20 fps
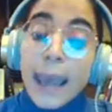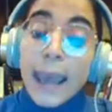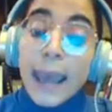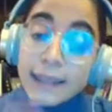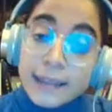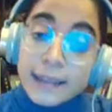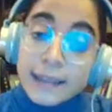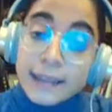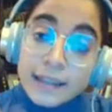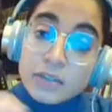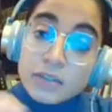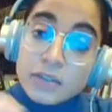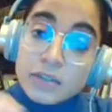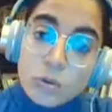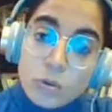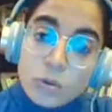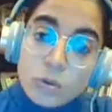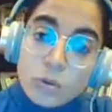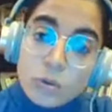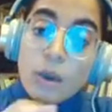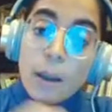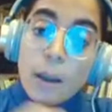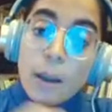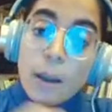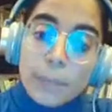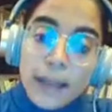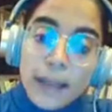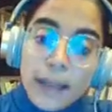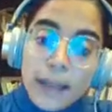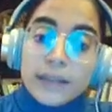And this is also
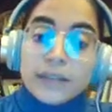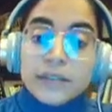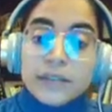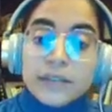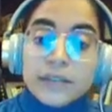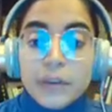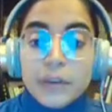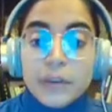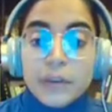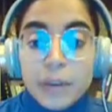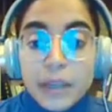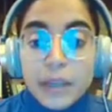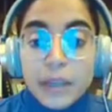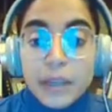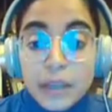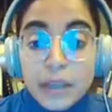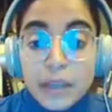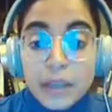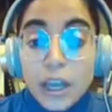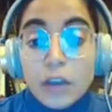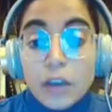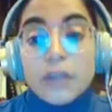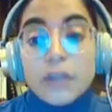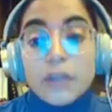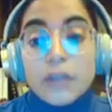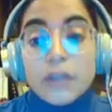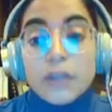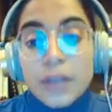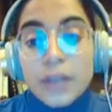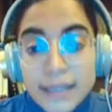applied to VB.
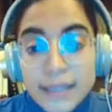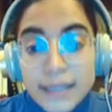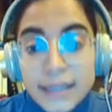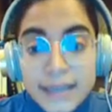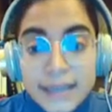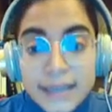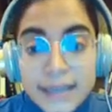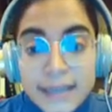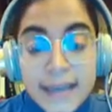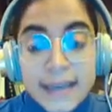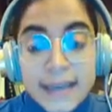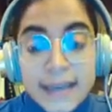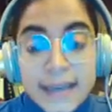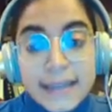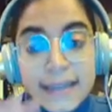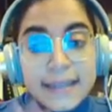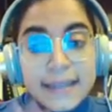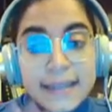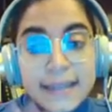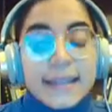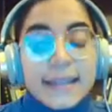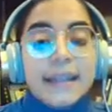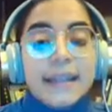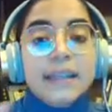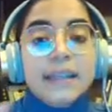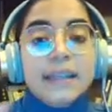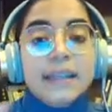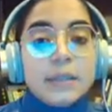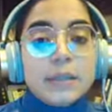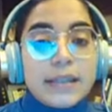If there is an
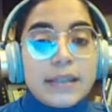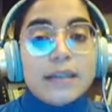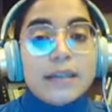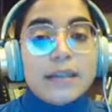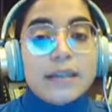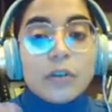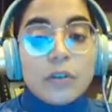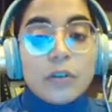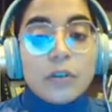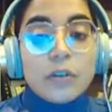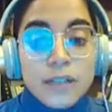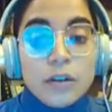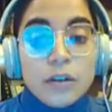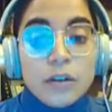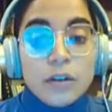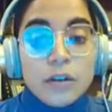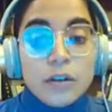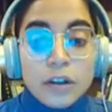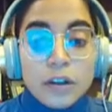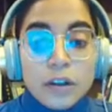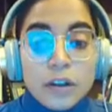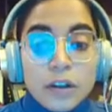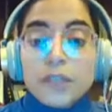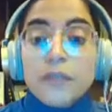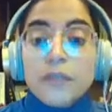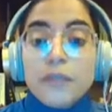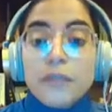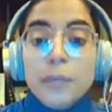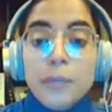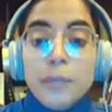instantaneous center of zero
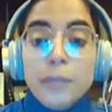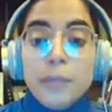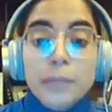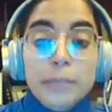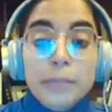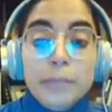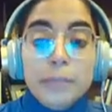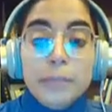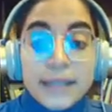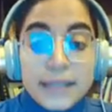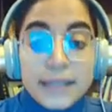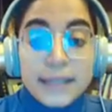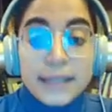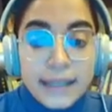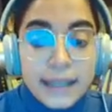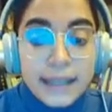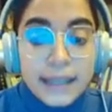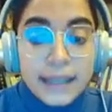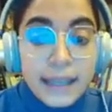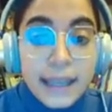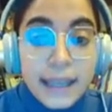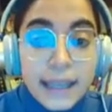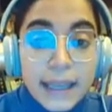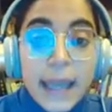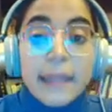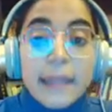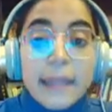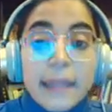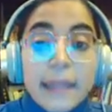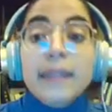velocity for beam BC,
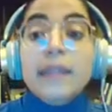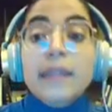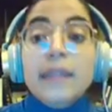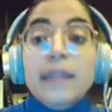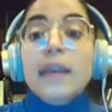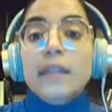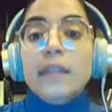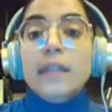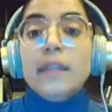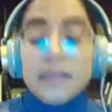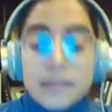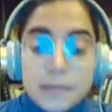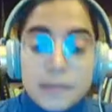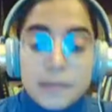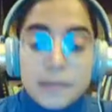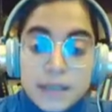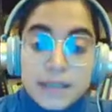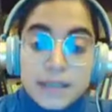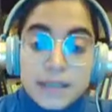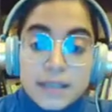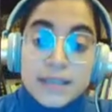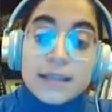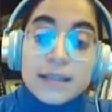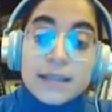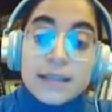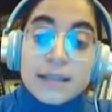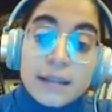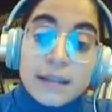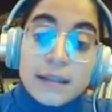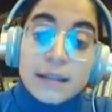then this means
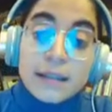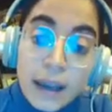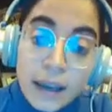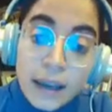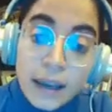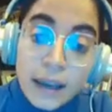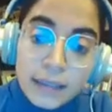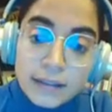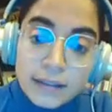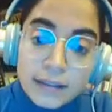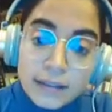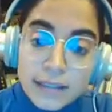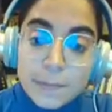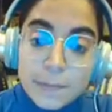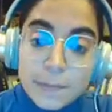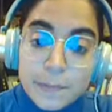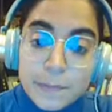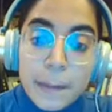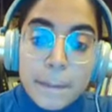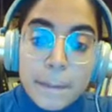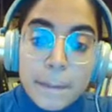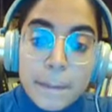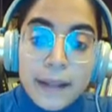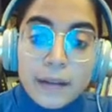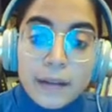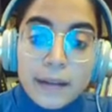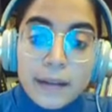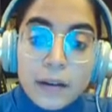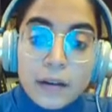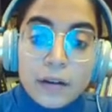that the line that is
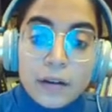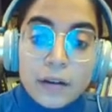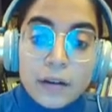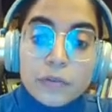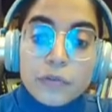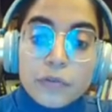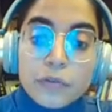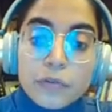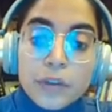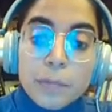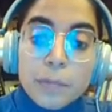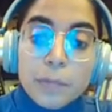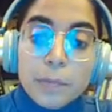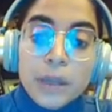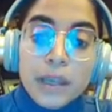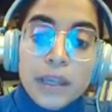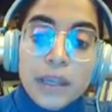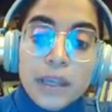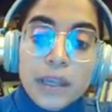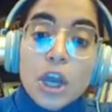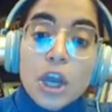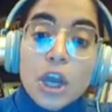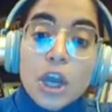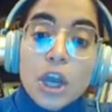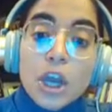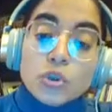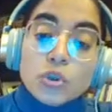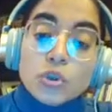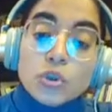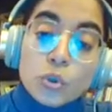perpendicular to VB
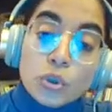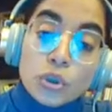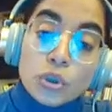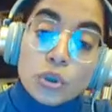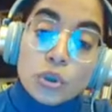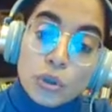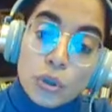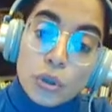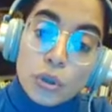should,